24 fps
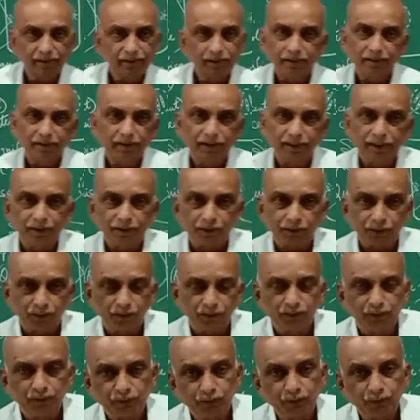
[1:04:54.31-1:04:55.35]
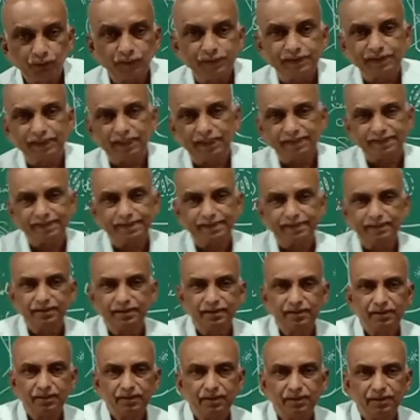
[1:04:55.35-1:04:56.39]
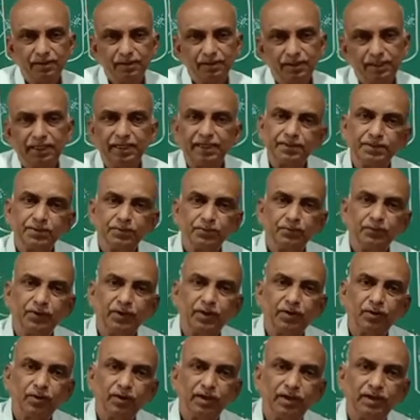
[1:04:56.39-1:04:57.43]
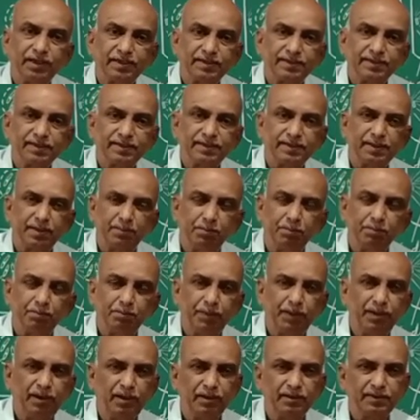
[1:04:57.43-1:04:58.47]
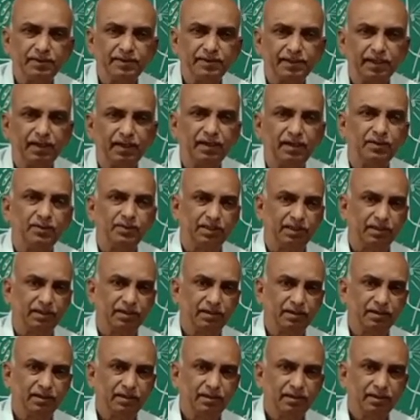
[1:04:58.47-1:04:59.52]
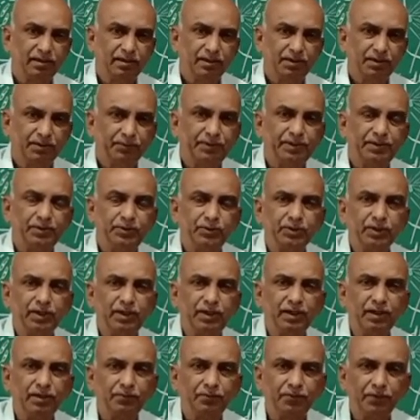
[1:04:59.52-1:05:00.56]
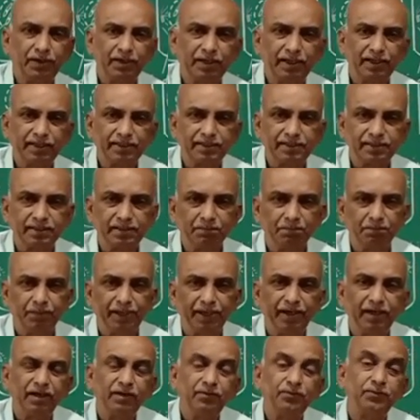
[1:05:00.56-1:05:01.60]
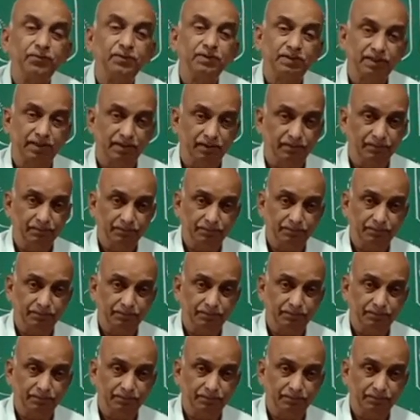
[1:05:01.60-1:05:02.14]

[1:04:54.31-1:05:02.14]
into 2 cells, it is, we call it as a simple cell division. We usually refer it as binary fission